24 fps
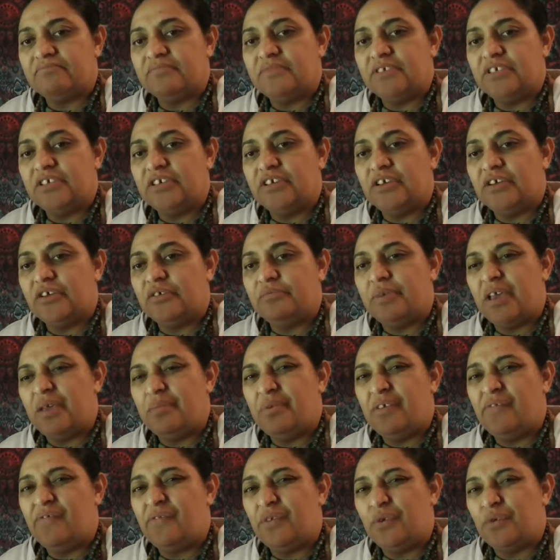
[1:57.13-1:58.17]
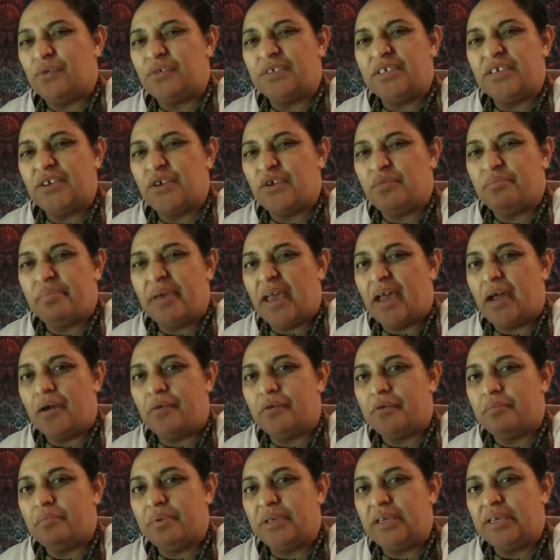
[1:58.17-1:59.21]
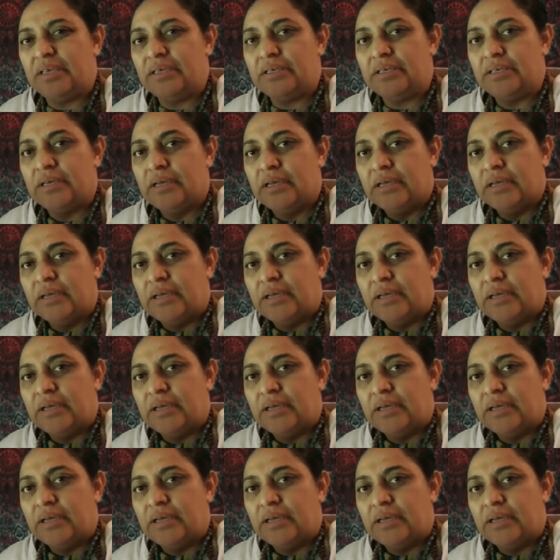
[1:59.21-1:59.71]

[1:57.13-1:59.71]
maybe flaunting her power a bit.